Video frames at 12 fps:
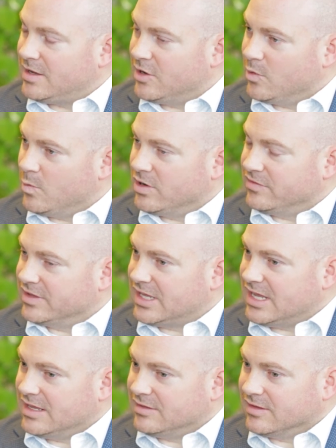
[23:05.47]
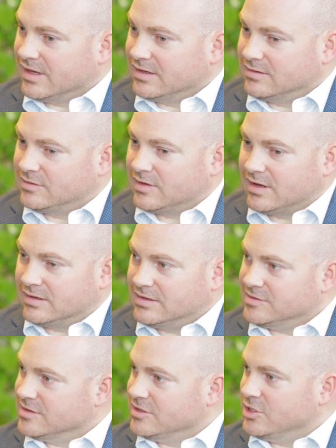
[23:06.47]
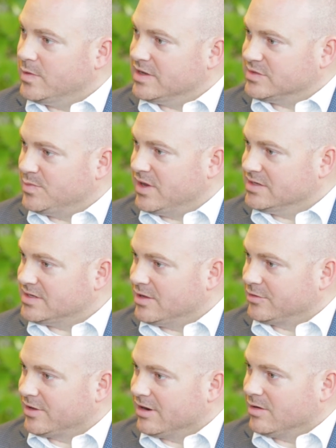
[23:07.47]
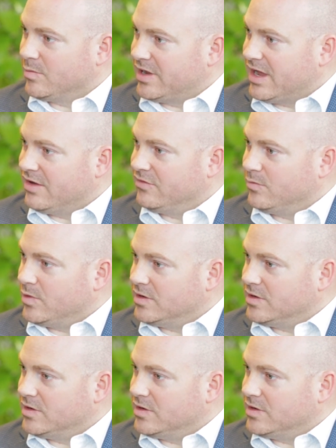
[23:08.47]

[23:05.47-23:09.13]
One of the key things, at least in US-based healthcare, we have